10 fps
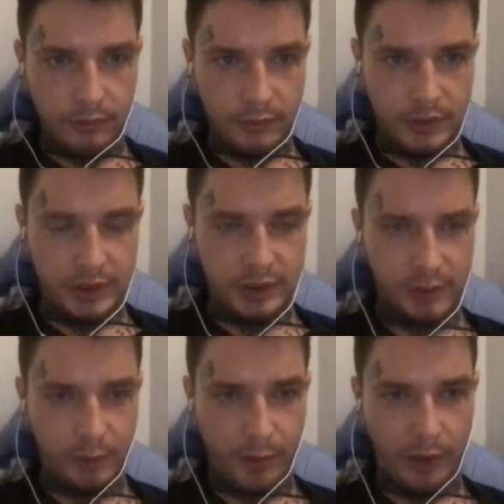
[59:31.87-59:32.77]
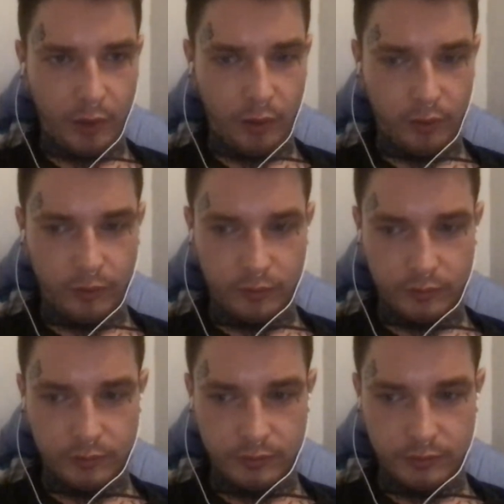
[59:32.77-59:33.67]
This isn't about
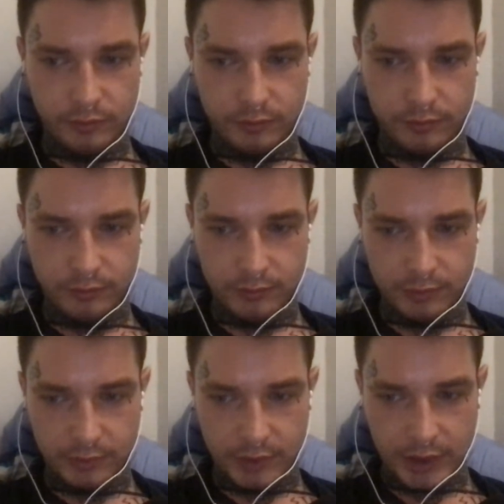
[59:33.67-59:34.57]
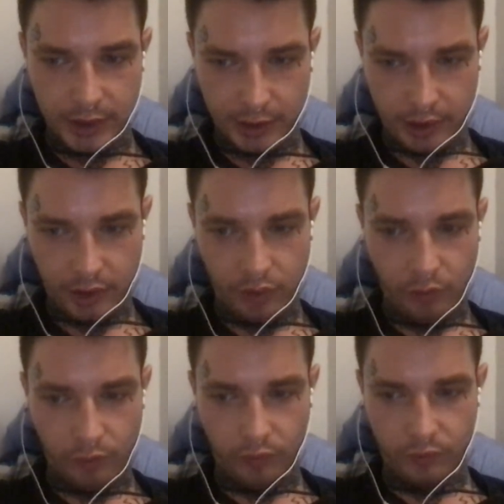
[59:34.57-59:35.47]
killing
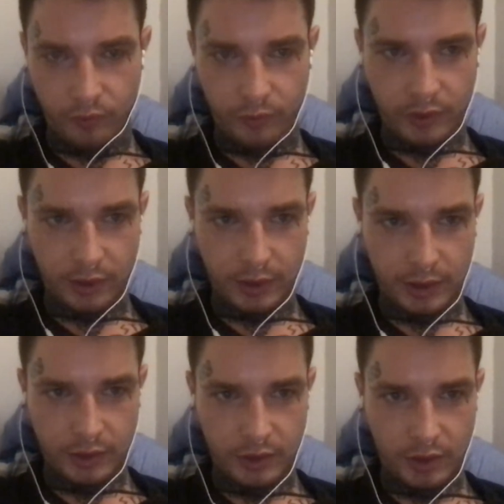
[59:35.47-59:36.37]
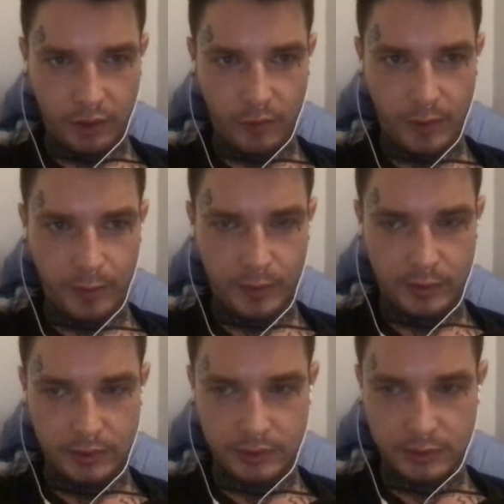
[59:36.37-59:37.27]
you with electronic
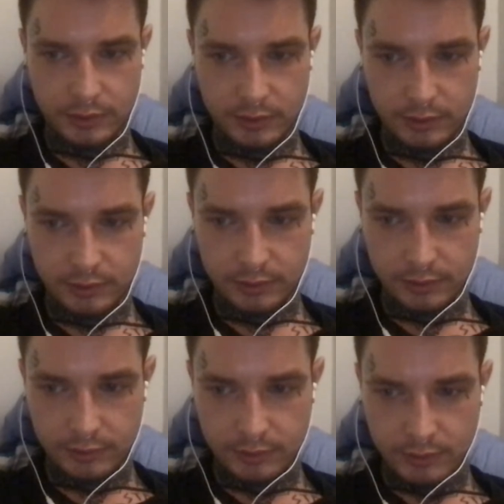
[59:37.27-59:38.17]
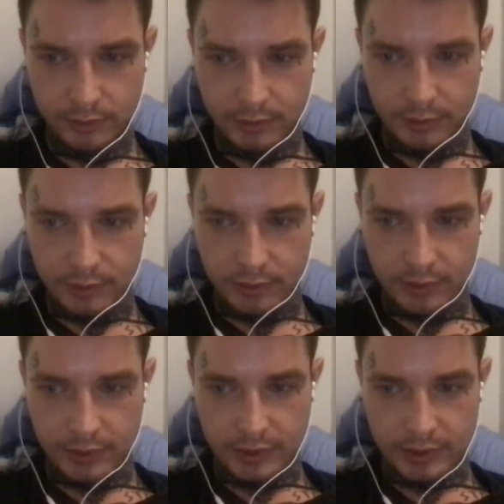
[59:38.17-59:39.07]
weapons.
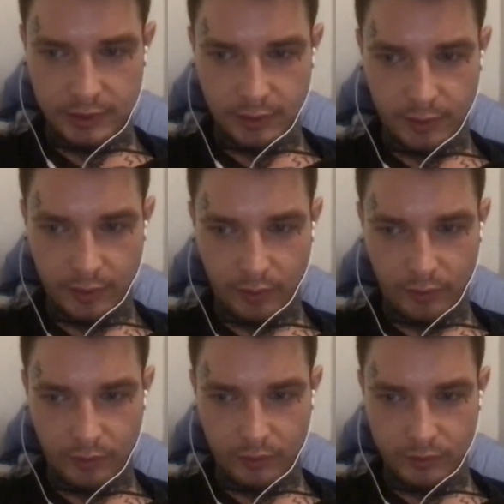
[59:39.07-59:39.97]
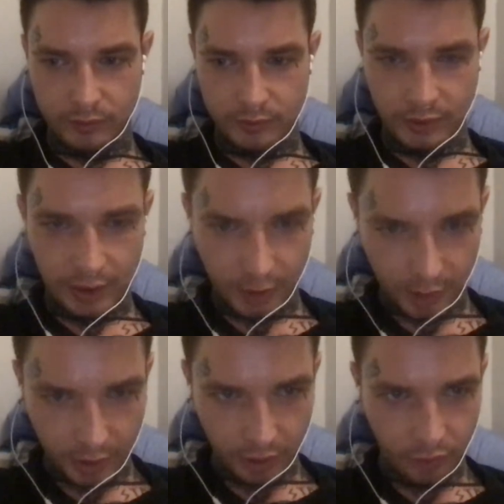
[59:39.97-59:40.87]
This isn't about
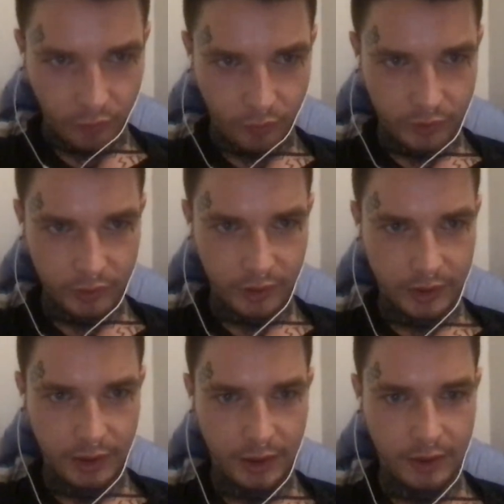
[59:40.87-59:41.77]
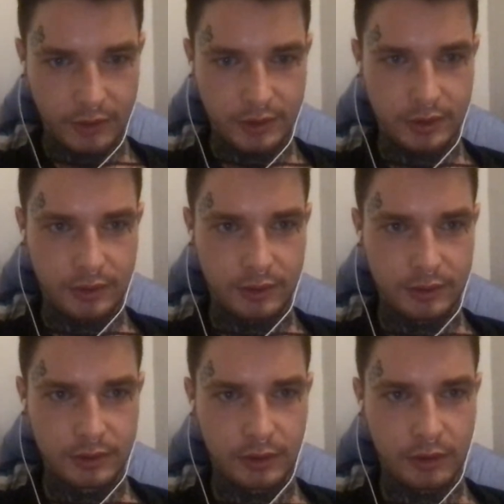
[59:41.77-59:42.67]
killing you with directed energy
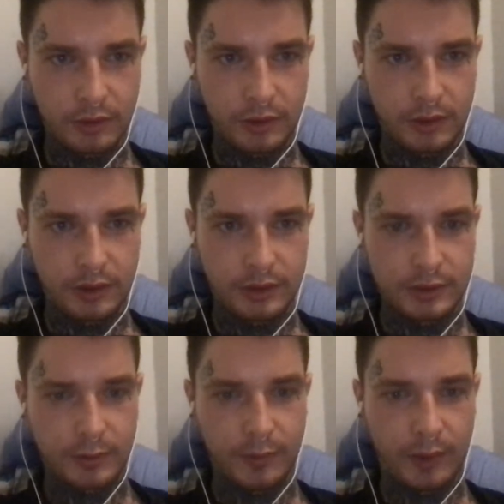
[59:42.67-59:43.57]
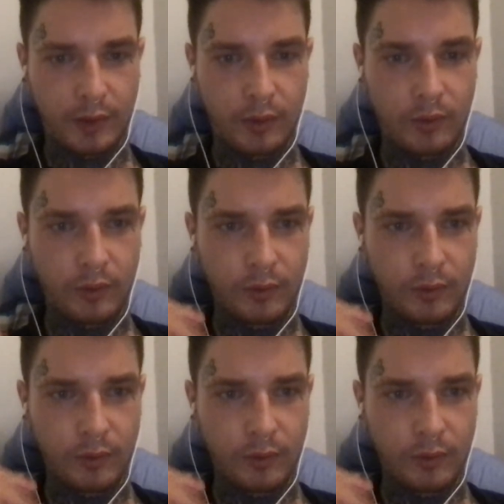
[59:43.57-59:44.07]
slowly. It's about